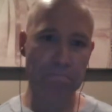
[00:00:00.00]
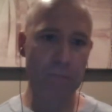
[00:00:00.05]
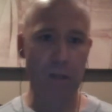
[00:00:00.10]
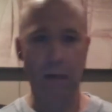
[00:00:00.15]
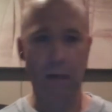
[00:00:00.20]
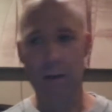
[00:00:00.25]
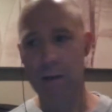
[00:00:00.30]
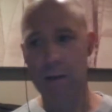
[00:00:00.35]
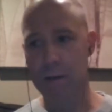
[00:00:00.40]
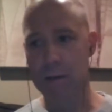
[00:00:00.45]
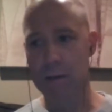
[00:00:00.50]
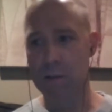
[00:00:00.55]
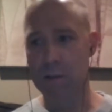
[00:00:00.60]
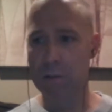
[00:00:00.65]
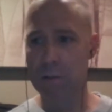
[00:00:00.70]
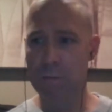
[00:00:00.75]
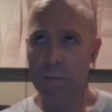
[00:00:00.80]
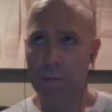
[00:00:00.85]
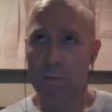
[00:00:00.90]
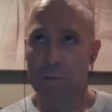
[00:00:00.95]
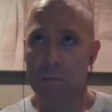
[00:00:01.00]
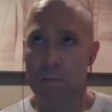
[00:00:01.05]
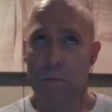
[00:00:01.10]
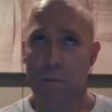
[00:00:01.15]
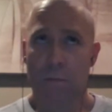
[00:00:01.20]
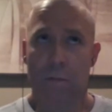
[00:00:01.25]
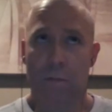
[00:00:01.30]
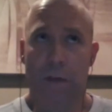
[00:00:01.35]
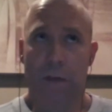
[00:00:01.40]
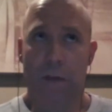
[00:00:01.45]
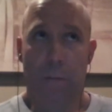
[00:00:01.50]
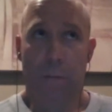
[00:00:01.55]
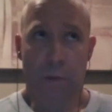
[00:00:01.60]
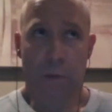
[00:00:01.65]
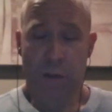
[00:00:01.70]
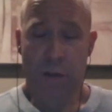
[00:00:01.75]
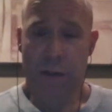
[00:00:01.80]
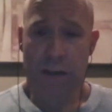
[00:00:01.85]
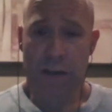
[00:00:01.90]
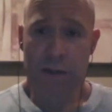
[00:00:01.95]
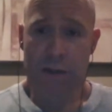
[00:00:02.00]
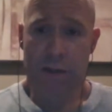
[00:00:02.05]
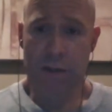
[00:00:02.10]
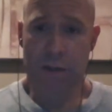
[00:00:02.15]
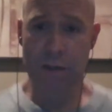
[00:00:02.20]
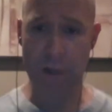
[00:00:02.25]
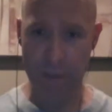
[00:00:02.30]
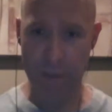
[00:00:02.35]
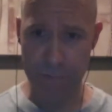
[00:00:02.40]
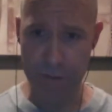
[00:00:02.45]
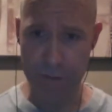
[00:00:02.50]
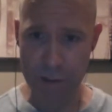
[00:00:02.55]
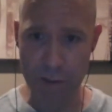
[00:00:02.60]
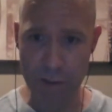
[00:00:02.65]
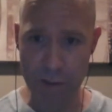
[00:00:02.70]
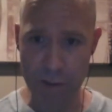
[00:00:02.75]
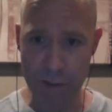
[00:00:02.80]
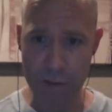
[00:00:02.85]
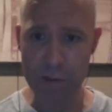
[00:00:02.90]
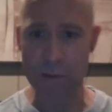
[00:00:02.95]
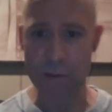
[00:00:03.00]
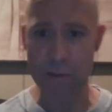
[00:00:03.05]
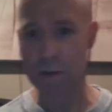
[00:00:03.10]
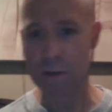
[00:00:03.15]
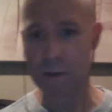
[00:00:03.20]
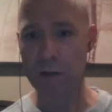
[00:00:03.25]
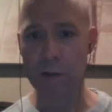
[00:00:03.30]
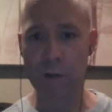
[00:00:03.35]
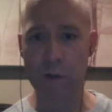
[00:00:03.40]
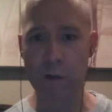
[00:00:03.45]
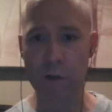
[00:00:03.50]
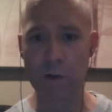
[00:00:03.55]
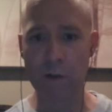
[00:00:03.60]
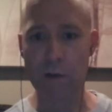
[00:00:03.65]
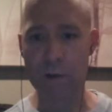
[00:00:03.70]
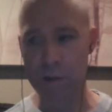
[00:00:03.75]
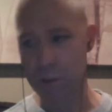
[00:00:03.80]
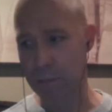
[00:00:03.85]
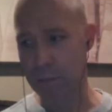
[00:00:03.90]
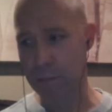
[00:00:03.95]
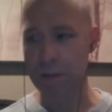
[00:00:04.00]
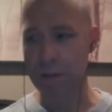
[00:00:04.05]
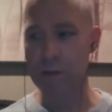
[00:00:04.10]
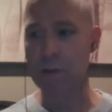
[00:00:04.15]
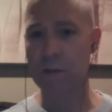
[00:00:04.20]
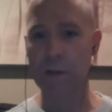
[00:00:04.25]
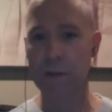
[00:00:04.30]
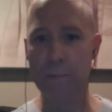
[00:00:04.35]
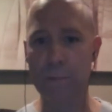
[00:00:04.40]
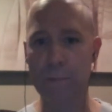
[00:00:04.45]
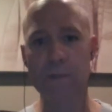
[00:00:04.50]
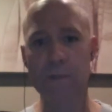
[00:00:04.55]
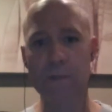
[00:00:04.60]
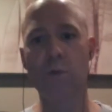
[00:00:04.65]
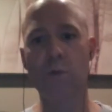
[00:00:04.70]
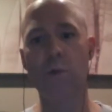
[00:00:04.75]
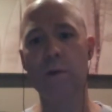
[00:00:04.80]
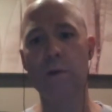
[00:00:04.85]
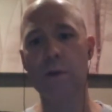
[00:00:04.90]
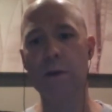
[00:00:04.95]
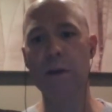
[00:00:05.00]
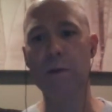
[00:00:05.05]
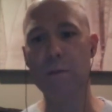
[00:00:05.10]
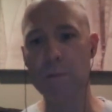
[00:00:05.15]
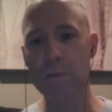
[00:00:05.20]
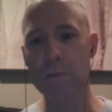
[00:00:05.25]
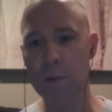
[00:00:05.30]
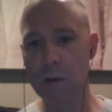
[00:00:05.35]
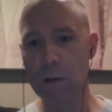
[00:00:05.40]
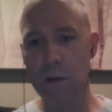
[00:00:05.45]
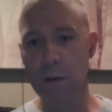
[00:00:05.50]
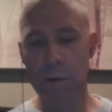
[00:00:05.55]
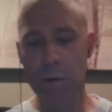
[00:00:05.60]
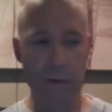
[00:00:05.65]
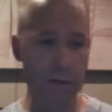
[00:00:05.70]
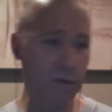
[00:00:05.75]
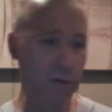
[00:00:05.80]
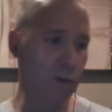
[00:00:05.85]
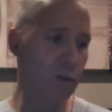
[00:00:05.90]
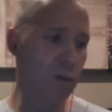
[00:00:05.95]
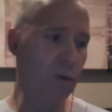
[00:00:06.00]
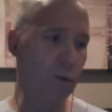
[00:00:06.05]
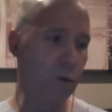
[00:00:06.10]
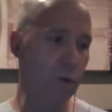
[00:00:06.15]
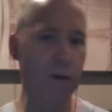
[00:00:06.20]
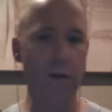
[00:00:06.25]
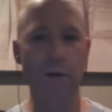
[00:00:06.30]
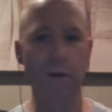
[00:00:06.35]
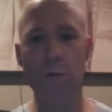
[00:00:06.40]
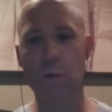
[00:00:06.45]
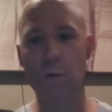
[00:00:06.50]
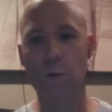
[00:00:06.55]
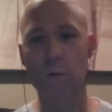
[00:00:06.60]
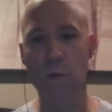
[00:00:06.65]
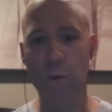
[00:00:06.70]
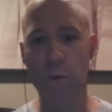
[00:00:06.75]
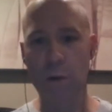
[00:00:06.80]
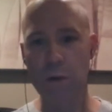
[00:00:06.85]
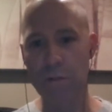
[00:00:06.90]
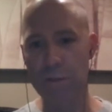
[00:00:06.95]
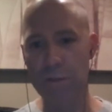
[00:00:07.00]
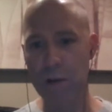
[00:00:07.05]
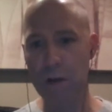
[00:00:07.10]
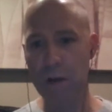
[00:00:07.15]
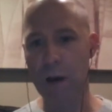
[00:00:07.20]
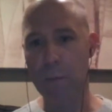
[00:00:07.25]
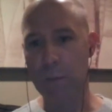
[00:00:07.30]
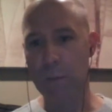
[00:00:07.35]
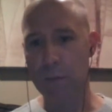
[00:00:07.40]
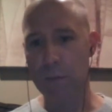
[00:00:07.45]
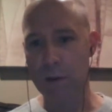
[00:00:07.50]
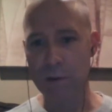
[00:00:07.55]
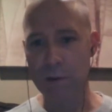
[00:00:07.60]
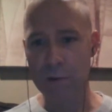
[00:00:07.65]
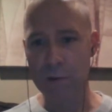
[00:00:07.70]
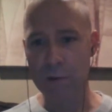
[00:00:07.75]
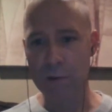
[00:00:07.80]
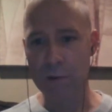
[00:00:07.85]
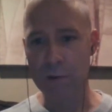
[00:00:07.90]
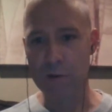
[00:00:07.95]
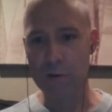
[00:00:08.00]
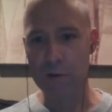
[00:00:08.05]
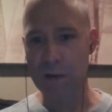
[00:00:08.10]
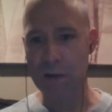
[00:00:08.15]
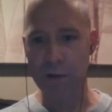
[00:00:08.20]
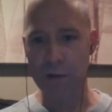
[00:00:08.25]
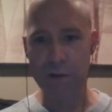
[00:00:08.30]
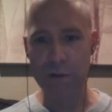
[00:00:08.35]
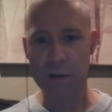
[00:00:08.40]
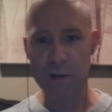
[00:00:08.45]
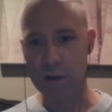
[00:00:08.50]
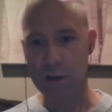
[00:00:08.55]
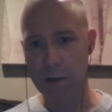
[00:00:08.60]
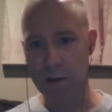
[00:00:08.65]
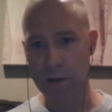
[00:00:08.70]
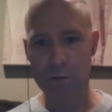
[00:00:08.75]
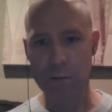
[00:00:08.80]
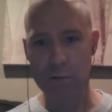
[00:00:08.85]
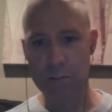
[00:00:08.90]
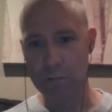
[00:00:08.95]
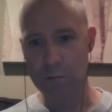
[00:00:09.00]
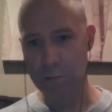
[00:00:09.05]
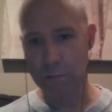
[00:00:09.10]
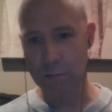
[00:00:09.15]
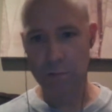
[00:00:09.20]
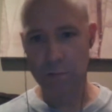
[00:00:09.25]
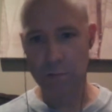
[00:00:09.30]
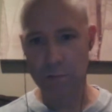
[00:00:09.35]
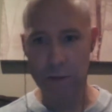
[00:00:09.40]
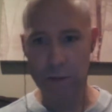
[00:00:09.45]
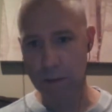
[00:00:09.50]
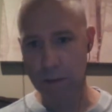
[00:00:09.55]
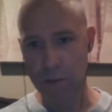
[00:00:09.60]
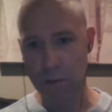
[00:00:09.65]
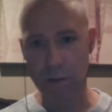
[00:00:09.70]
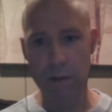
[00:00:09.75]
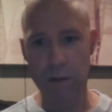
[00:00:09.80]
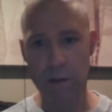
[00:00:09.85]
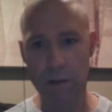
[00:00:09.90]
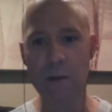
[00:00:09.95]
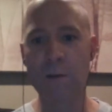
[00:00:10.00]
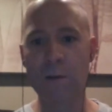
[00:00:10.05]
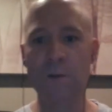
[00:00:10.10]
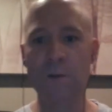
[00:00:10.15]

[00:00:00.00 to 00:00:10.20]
And in most cases, any visitors to the site are going to just basically be escorted in by security or one of the operators who staff the site round the clock.